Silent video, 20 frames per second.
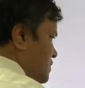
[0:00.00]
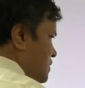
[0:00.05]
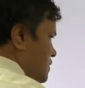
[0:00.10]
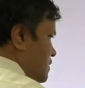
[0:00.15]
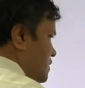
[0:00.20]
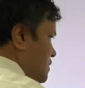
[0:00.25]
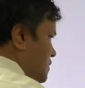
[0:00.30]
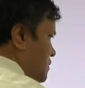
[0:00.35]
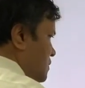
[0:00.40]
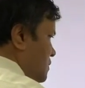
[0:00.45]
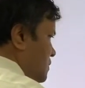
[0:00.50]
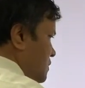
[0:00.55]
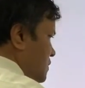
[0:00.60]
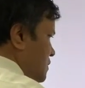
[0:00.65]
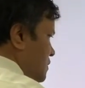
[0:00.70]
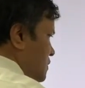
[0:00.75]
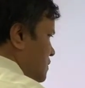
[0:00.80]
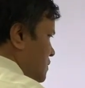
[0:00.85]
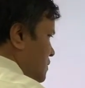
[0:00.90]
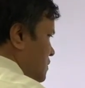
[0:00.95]

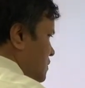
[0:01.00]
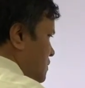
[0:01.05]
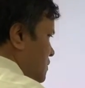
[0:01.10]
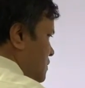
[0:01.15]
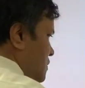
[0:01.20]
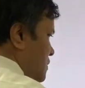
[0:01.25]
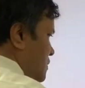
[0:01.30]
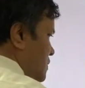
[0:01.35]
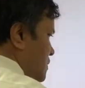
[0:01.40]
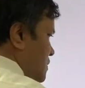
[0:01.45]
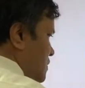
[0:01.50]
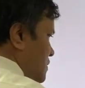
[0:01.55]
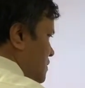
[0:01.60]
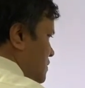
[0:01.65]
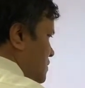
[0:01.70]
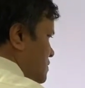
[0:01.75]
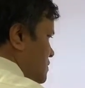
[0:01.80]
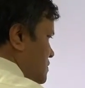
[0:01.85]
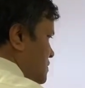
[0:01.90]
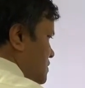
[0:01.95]

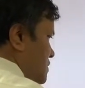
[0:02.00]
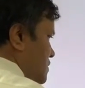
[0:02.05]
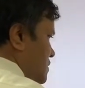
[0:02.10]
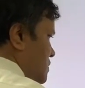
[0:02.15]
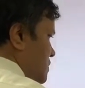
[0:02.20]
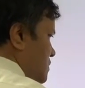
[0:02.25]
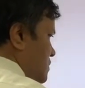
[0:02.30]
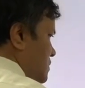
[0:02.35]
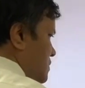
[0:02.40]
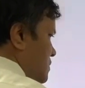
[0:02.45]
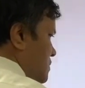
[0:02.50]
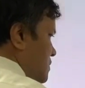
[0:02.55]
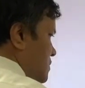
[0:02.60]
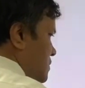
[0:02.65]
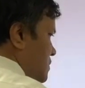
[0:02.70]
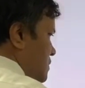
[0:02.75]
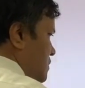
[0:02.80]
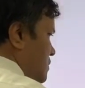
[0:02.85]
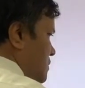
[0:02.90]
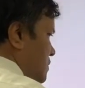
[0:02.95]

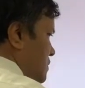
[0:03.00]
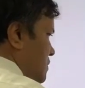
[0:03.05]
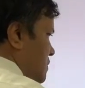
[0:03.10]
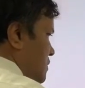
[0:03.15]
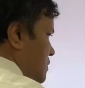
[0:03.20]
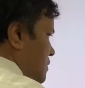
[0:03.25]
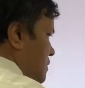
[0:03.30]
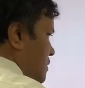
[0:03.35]
(silence)